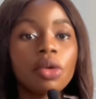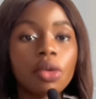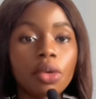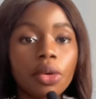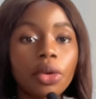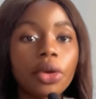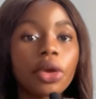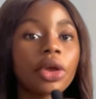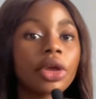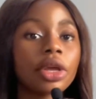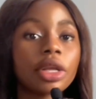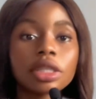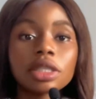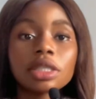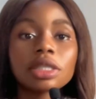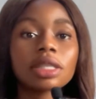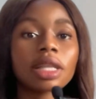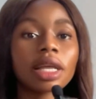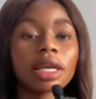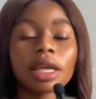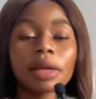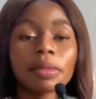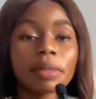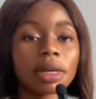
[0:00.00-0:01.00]
Okay, it is
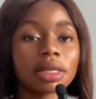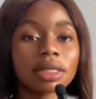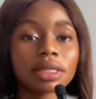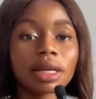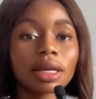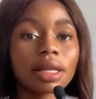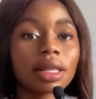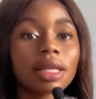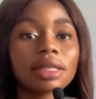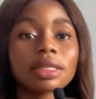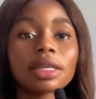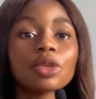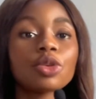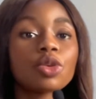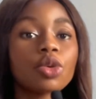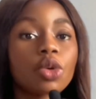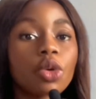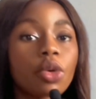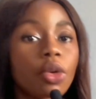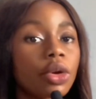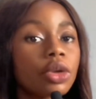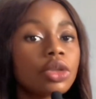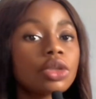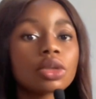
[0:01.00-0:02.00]
like a masterclass and you're
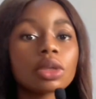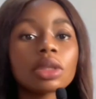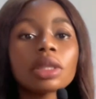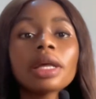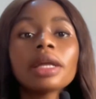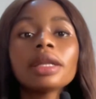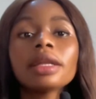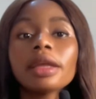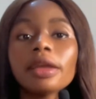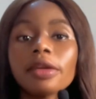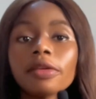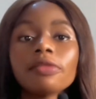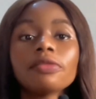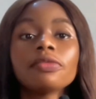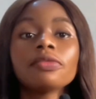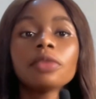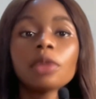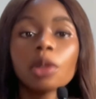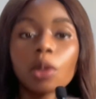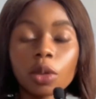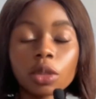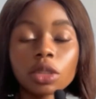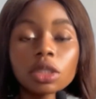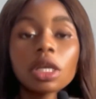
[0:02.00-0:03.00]
going to learn a
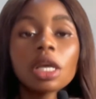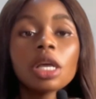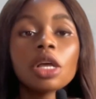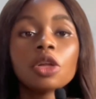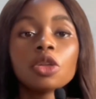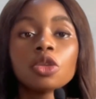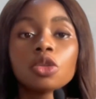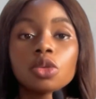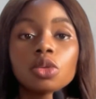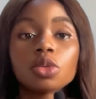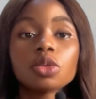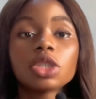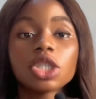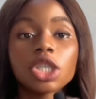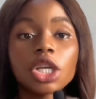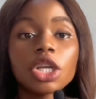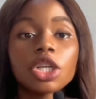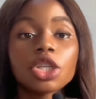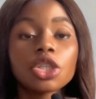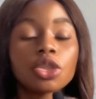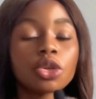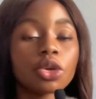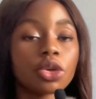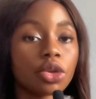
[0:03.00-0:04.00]
lot to
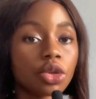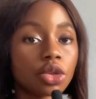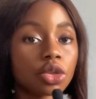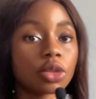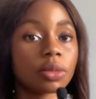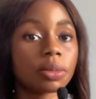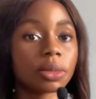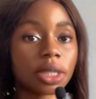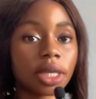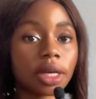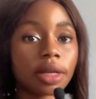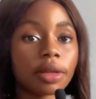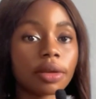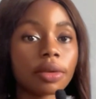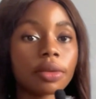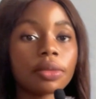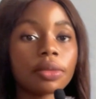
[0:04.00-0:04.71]
change your YouTube channel.